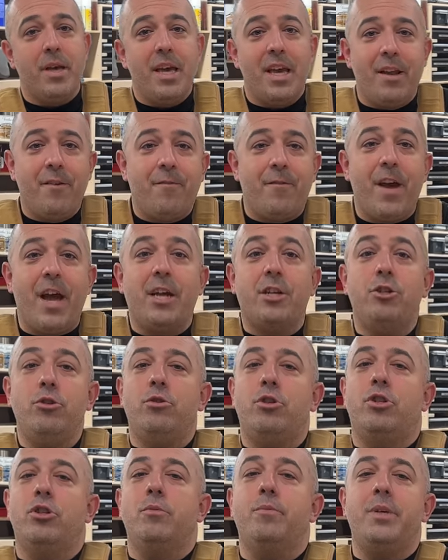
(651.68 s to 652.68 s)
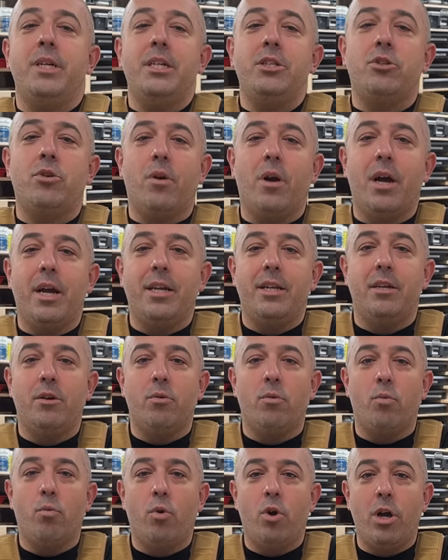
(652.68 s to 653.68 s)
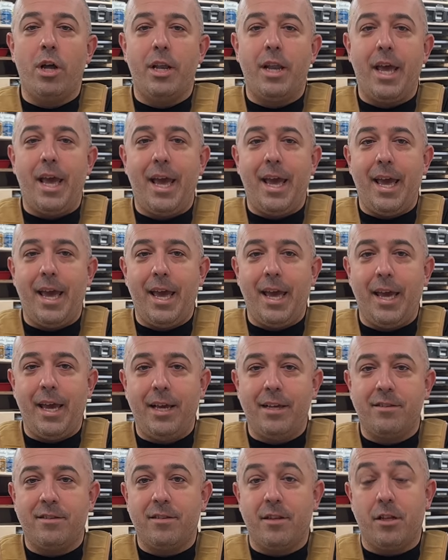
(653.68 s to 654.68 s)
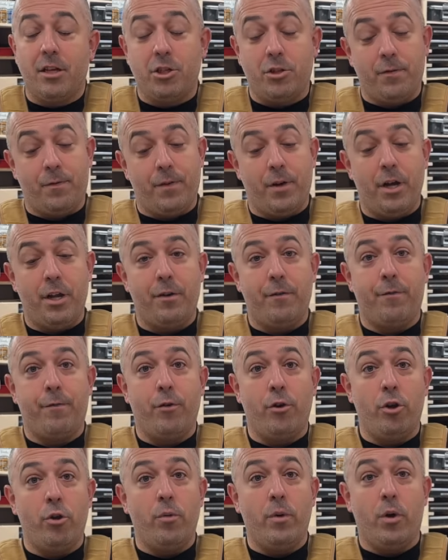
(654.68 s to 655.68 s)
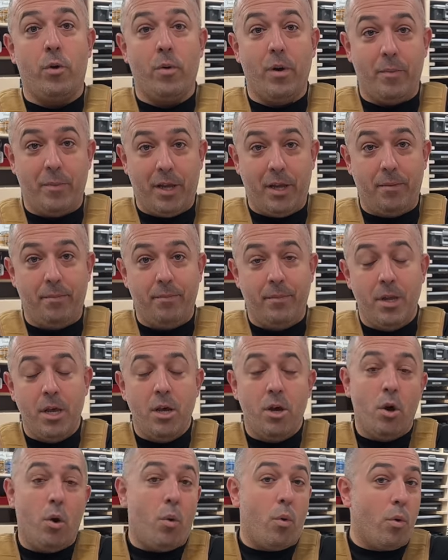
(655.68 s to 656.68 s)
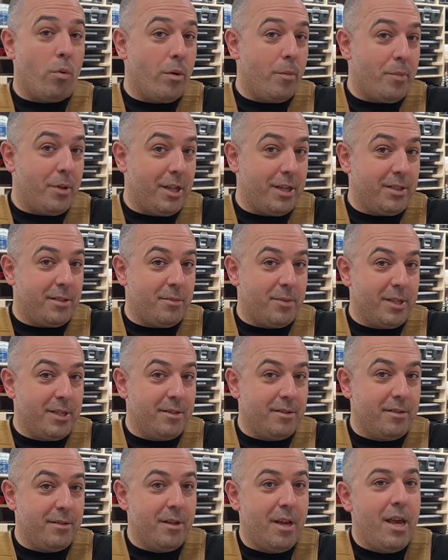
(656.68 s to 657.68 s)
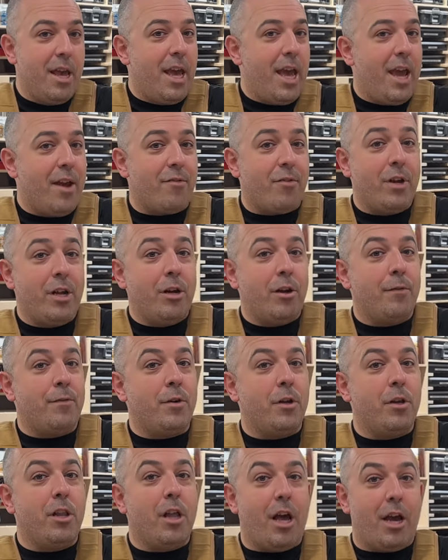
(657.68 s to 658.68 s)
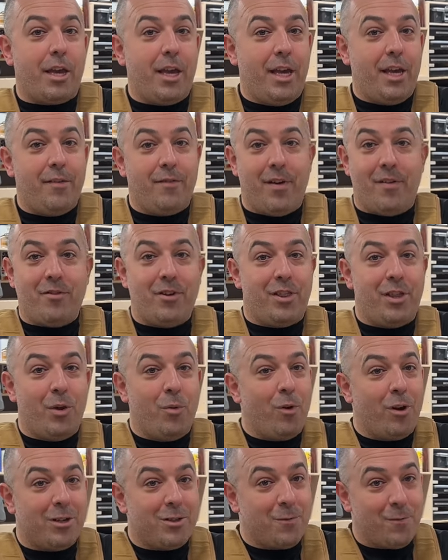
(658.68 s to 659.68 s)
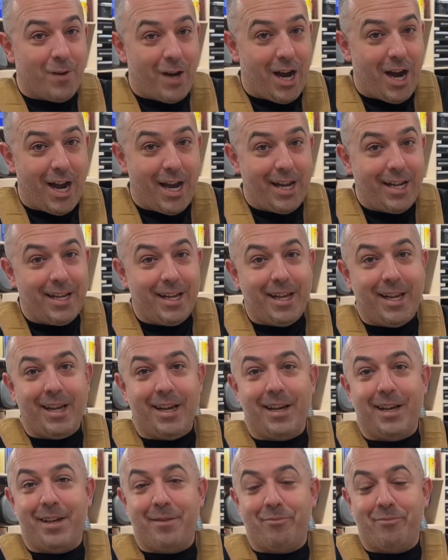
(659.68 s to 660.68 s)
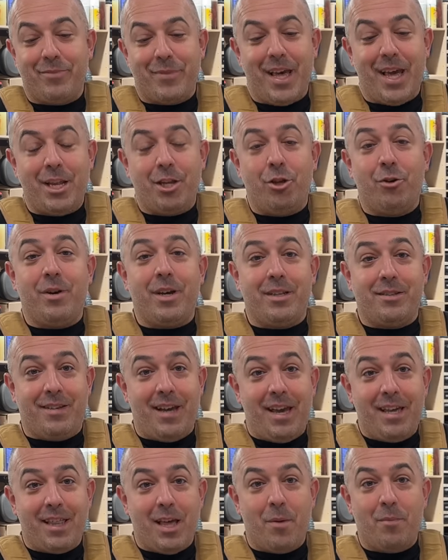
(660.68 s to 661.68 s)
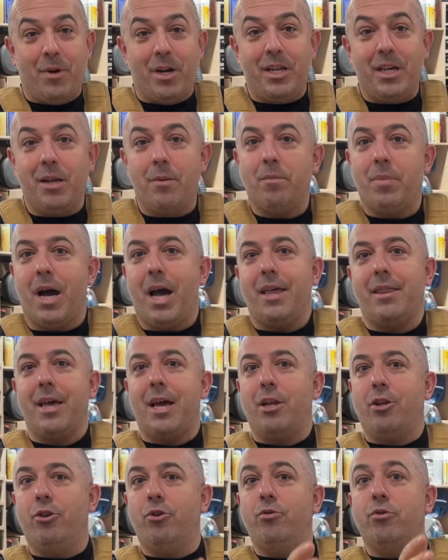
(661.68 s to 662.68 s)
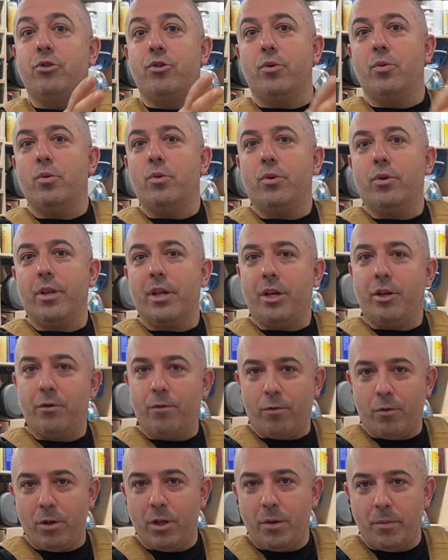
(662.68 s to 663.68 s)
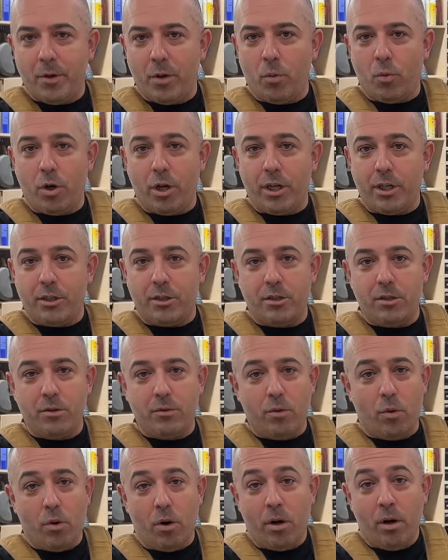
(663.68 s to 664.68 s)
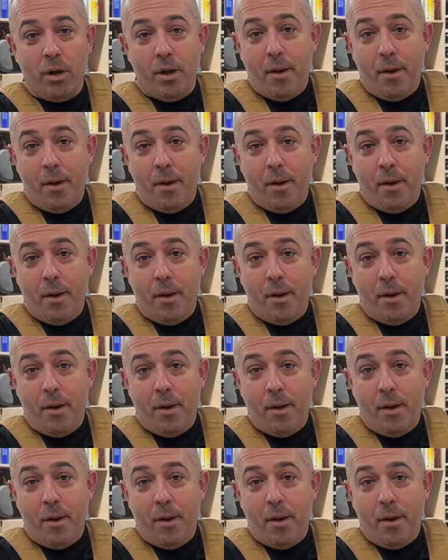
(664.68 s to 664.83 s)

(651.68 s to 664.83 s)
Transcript: In fact, you should be trying to run a slush fund for new equipment or replacements. Every year, if you're lucky, if everything works fine, then you can take that money and buy that new tool that you've really been wanting to, or